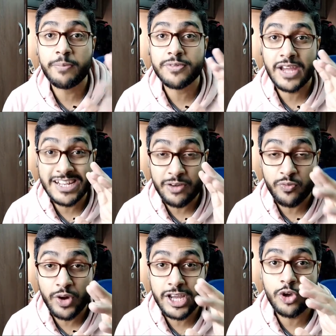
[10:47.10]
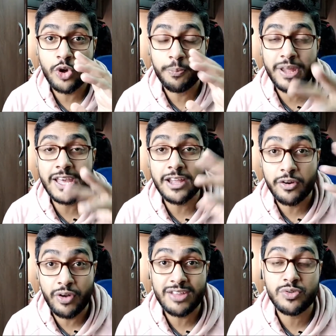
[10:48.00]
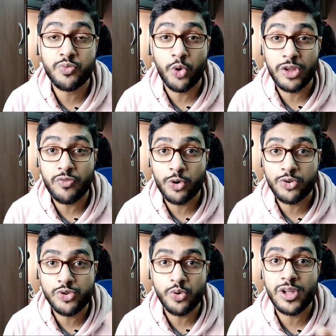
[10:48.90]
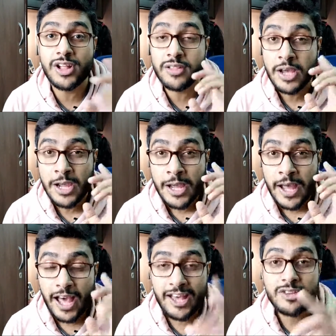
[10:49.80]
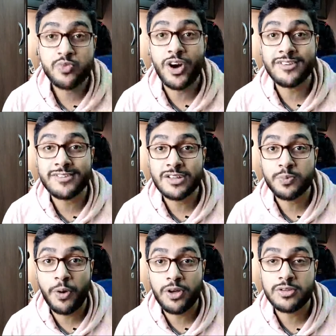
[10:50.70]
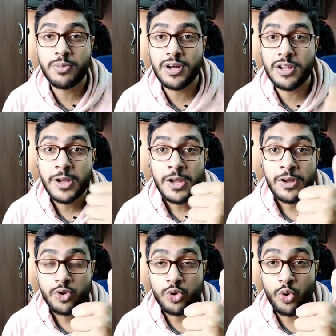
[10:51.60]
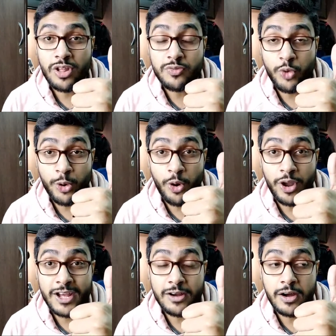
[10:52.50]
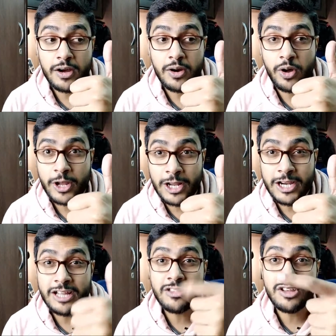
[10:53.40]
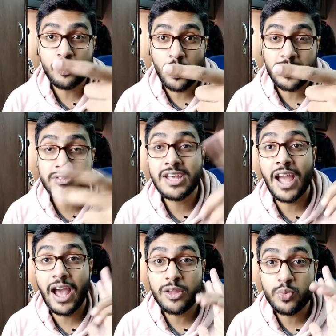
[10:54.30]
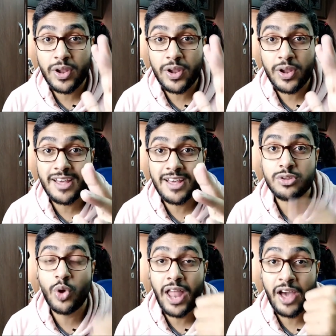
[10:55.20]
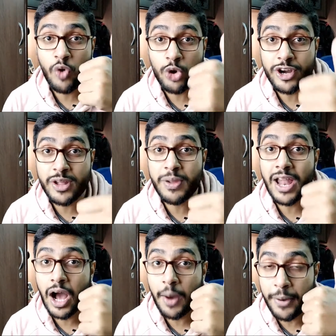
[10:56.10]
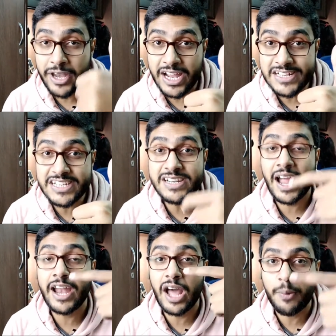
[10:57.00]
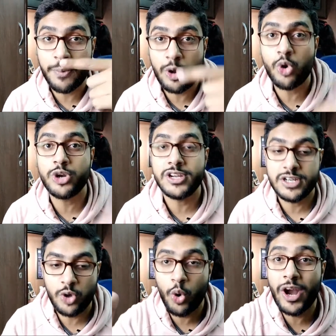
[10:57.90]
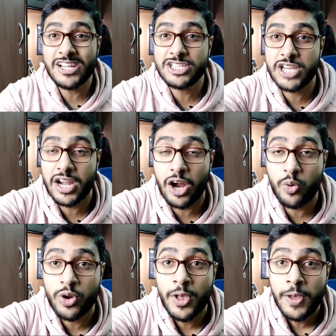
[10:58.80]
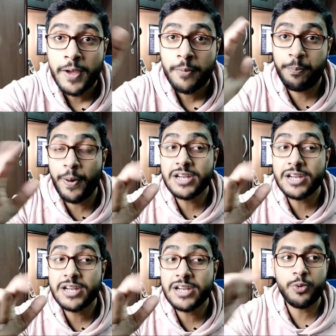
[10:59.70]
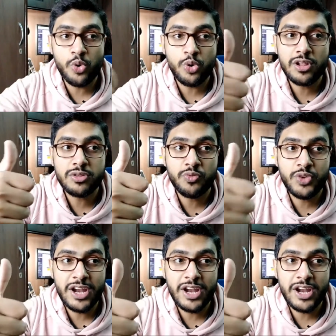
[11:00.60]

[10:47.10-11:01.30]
website. I'm working on bringing rest to 44 tutorials as fast as possible tutorials for Oracle, uh, Oracle c 12c as well as SQL have already been updated and uploaded. Go ahead and check out. But the tutorials of